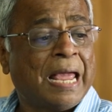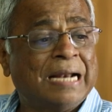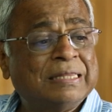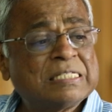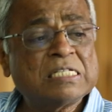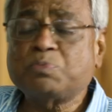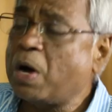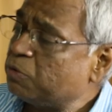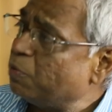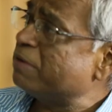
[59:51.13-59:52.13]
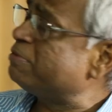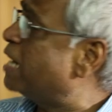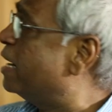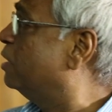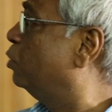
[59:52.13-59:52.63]
And this is what we have
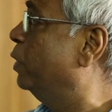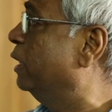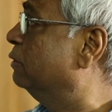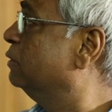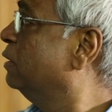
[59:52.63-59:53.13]
started doing.